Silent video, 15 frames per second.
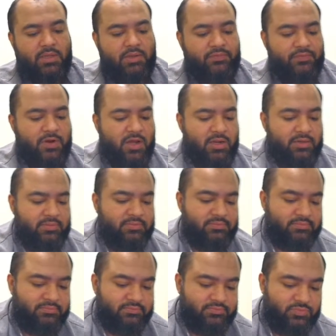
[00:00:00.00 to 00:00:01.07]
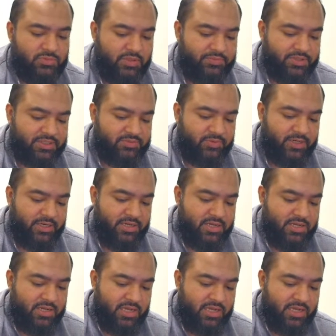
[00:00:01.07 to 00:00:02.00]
If not, let me explain.